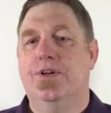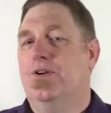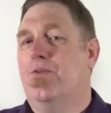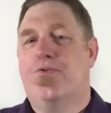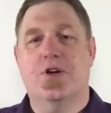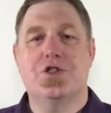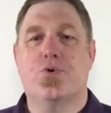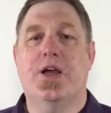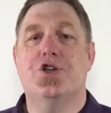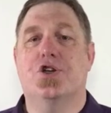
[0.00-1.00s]
or
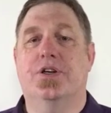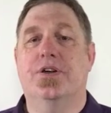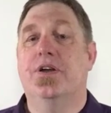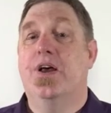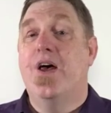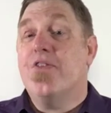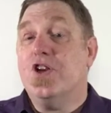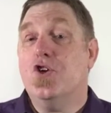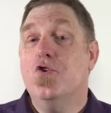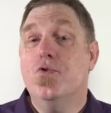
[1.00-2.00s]
frustration
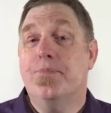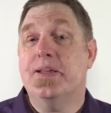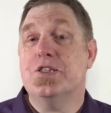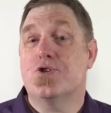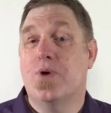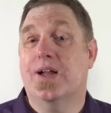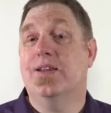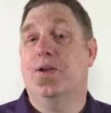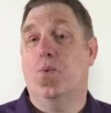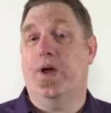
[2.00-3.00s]
that you've been
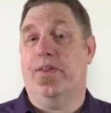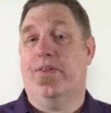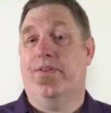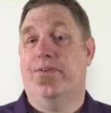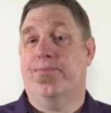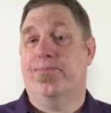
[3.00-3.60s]
struggling with?